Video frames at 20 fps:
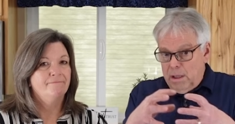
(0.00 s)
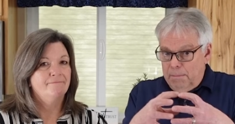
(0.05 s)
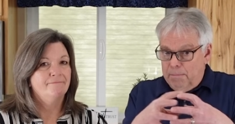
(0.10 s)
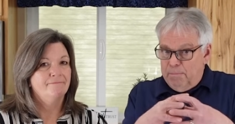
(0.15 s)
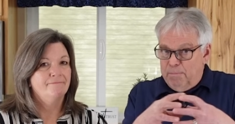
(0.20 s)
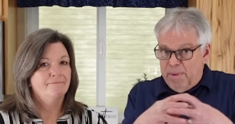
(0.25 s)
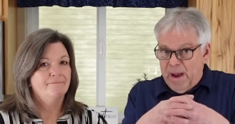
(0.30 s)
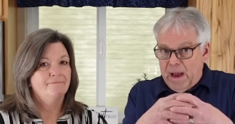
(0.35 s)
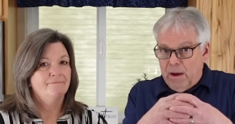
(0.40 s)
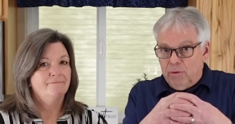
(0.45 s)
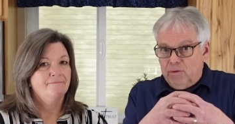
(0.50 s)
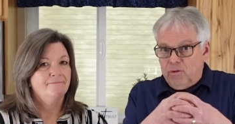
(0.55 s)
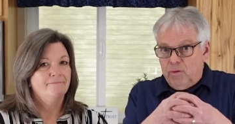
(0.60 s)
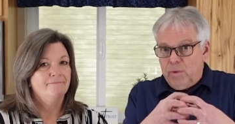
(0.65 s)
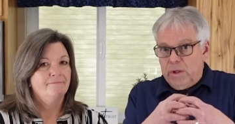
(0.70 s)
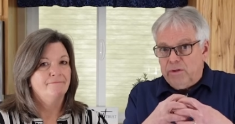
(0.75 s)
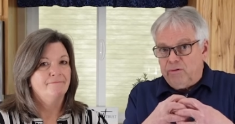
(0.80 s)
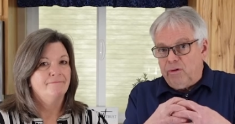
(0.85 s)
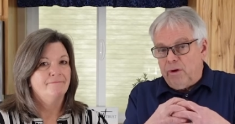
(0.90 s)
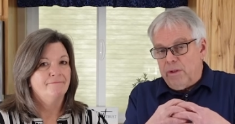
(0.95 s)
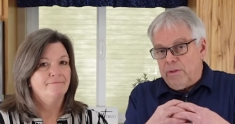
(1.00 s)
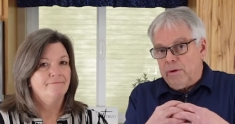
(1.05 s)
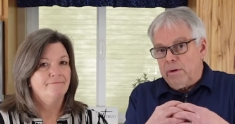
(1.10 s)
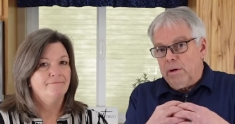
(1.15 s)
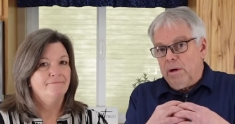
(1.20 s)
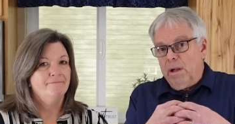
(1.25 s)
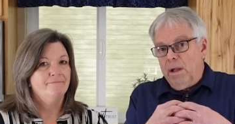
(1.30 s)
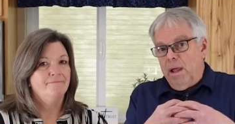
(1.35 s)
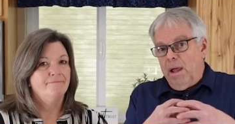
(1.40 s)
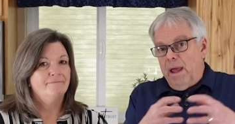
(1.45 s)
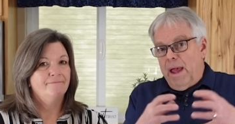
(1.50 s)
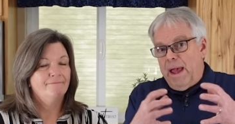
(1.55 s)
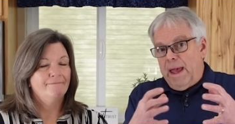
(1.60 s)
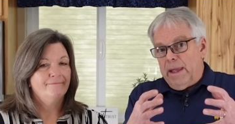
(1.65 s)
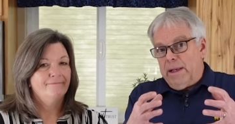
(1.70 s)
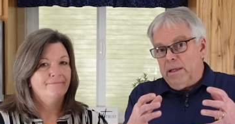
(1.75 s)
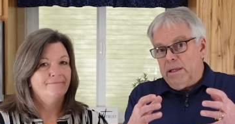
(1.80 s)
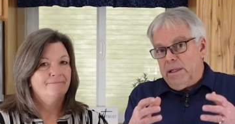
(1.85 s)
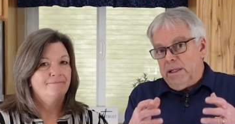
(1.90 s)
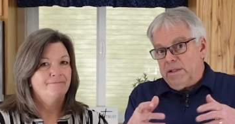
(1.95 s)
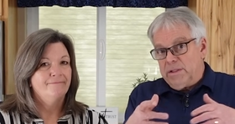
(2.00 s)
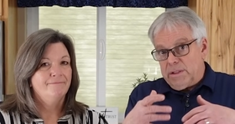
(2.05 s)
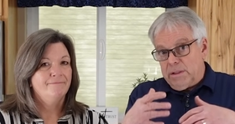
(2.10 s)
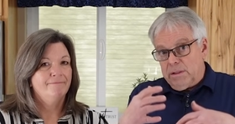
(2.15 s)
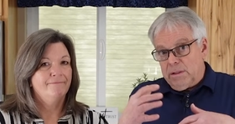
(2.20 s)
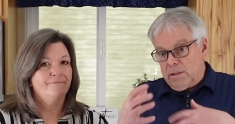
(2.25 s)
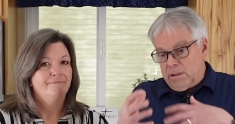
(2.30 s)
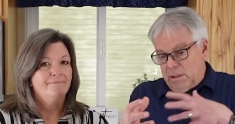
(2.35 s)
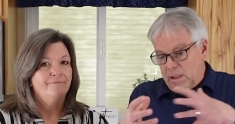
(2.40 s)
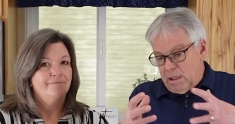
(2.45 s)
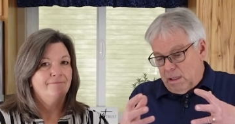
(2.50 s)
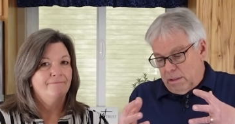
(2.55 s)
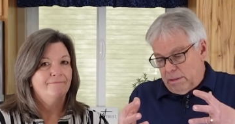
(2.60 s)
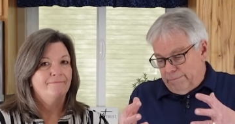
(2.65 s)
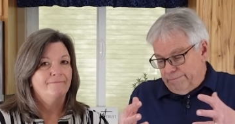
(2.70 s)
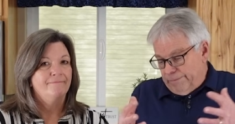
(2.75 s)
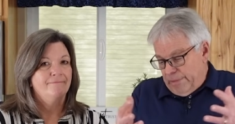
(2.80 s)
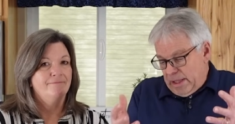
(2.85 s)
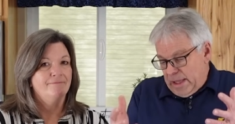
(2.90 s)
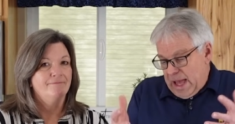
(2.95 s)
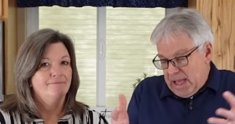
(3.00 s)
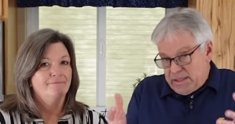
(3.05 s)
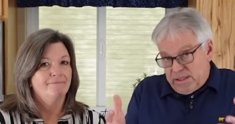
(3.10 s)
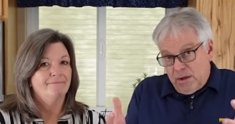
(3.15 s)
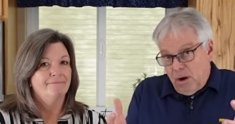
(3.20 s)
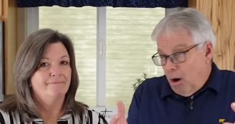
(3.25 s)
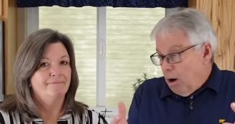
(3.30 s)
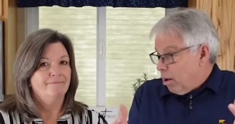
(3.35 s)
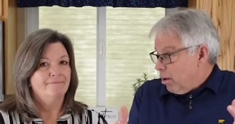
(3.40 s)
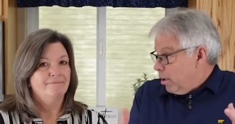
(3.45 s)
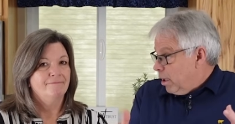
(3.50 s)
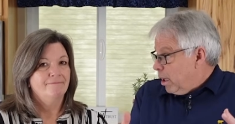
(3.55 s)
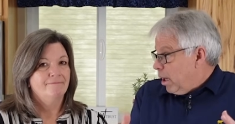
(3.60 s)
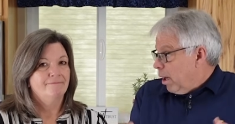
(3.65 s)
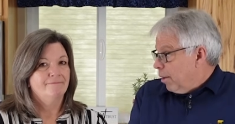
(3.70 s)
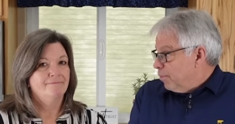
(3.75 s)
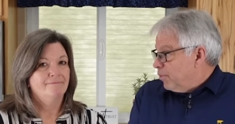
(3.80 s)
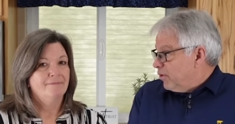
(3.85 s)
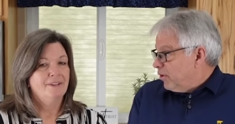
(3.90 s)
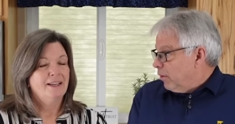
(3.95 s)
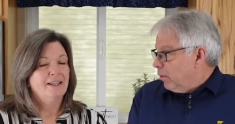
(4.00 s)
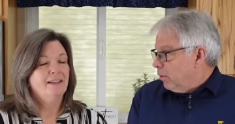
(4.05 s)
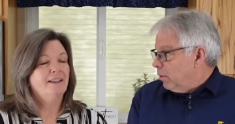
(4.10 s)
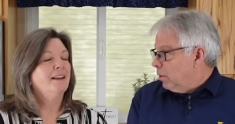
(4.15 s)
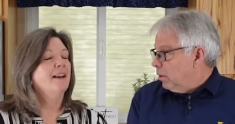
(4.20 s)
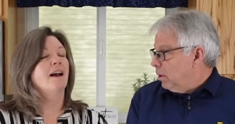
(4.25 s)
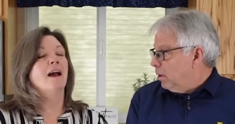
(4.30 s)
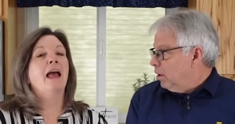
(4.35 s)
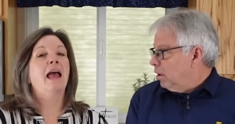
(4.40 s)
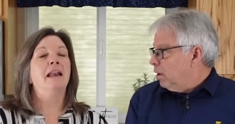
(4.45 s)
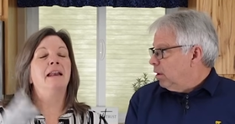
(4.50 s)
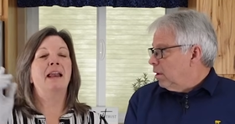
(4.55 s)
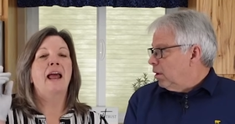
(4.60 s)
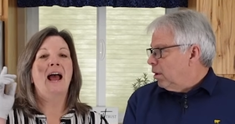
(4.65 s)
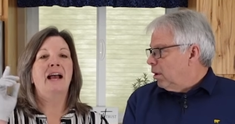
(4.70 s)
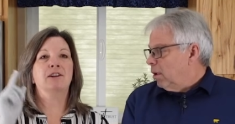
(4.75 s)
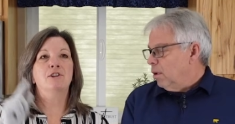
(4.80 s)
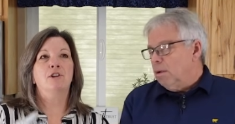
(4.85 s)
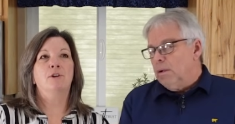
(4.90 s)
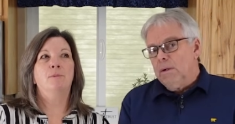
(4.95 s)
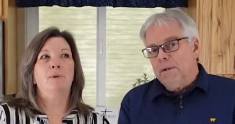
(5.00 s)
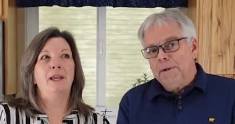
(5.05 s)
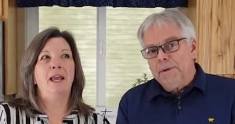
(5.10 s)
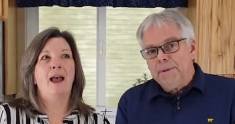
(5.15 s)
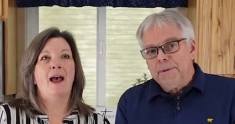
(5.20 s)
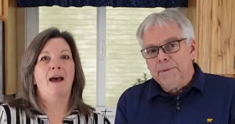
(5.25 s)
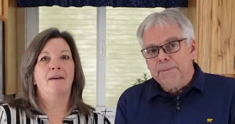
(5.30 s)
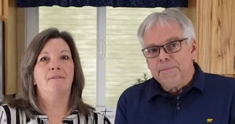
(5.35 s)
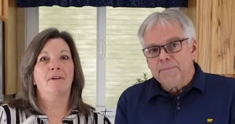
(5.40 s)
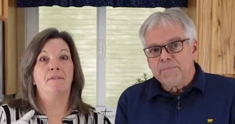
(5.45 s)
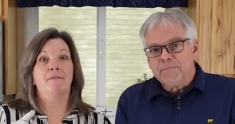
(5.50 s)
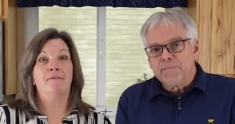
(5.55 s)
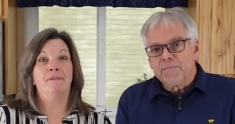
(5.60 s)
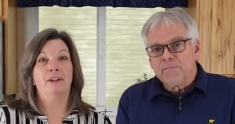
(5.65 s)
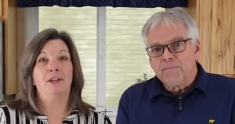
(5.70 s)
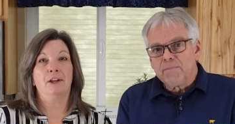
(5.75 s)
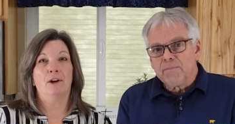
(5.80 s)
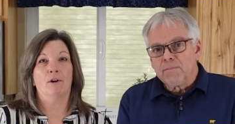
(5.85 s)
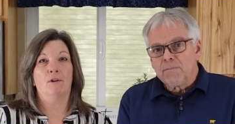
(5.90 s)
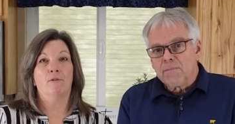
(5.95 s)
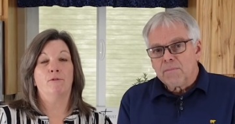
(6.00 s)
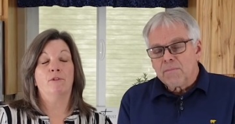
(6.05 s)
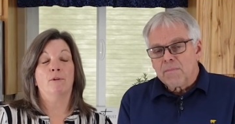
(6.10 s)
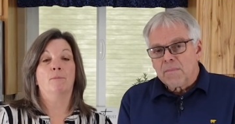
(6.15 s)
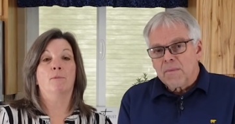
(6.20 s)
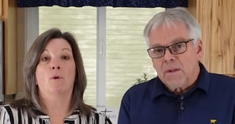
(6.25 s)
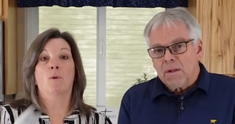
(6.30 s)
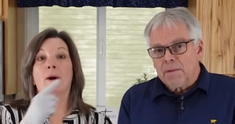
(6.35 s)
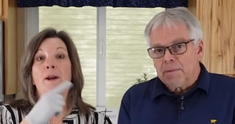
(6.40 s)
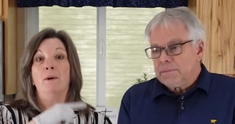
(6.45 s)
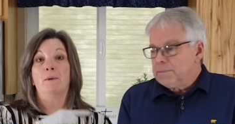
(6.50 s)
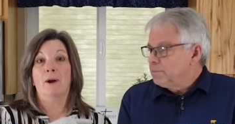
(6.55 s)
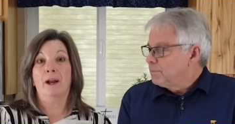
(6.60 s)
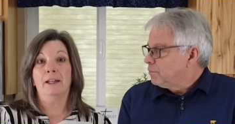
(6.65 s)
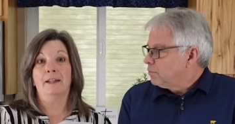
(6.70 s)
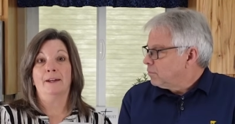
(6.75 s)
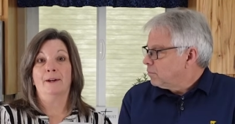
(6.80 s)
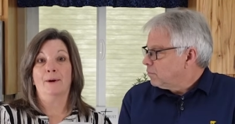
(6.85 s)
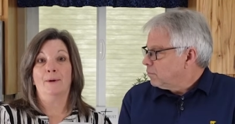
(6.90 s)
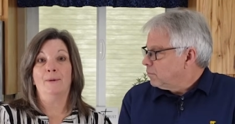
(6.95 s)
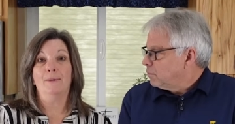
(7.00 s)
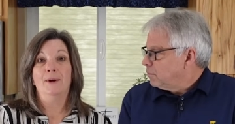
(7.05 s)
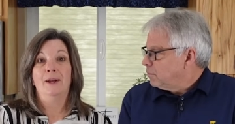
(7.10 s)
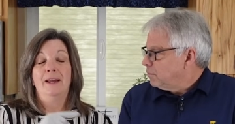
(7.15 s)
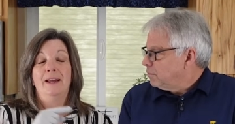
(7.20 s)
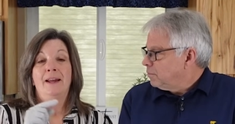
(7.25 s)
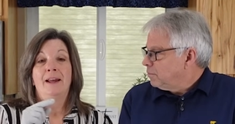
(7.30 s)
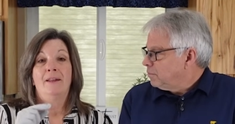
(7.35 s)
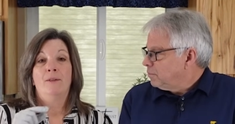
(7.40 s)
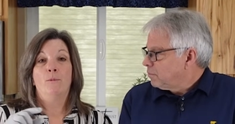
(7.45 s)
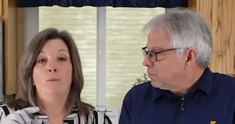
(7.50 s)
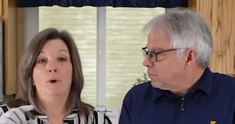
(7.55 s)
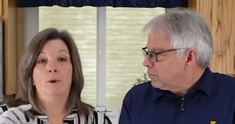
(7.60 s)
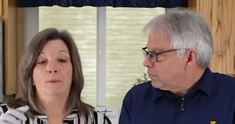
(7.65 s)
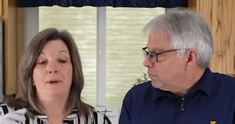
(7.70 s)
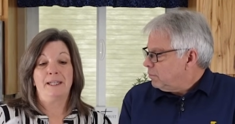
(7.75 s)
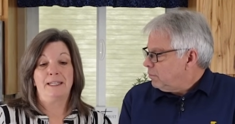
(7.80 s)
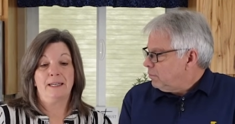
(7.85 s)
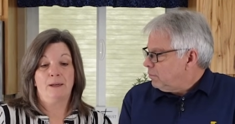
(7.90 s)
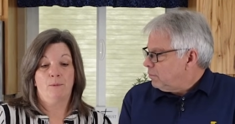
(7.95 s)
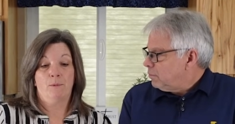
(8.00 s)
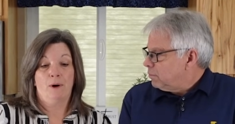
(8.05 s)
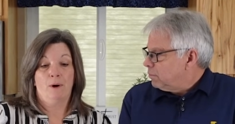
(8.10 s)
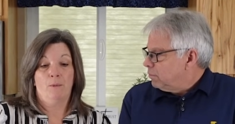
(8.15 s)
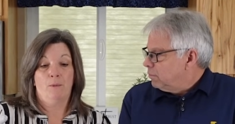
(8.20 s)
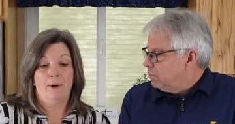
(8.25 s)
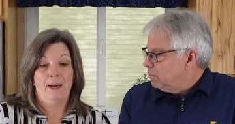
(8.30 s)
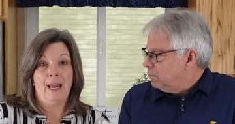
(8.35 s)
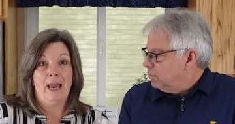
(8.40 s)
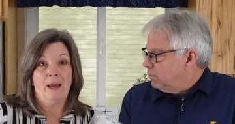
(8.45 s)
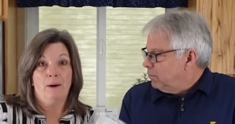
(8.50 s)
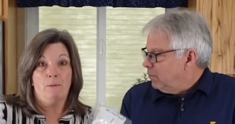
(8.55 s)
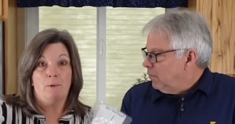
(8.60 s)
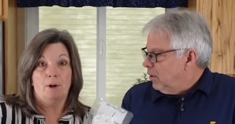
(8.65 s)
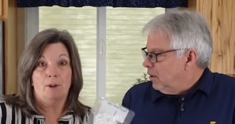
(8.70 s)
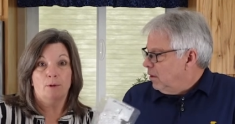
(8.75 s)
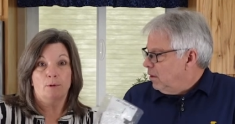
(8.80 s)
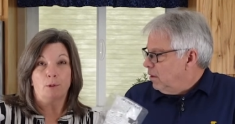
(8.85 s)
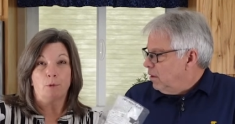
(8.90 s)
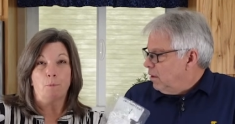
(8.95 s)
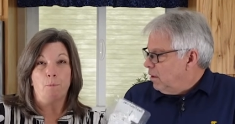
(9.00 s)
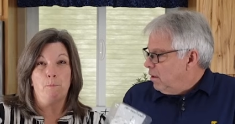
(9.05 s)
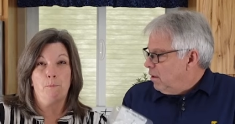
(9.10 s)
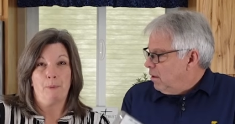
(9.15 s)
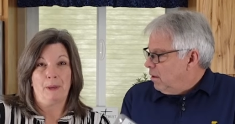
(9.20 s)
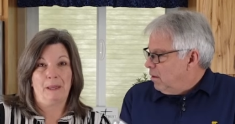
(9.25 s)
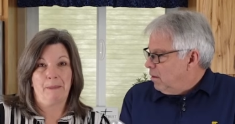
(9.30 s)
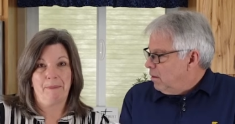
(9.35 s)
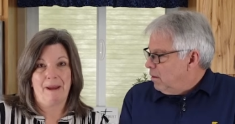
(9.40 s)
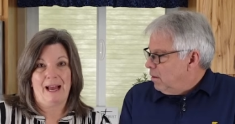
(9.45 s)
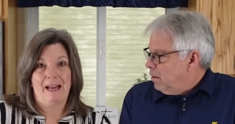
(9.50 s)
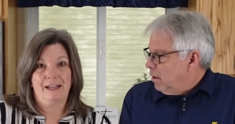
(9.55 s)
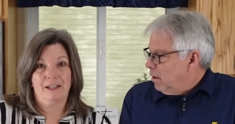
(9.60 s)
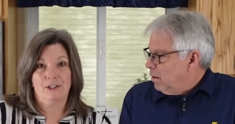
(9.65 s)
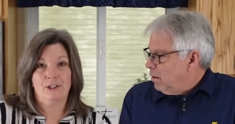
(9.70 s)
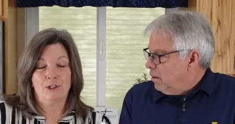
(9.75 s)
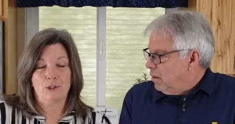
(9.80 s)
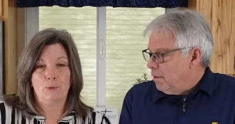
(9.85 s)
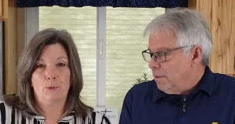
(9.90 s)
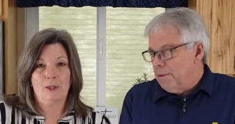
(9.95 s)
Speaker 1: bound to each other and isn't uh, hasn't hardened up. So
Speaker 2: yeah, and actually we have a video from quite a while ago where we did where we had one of those big packages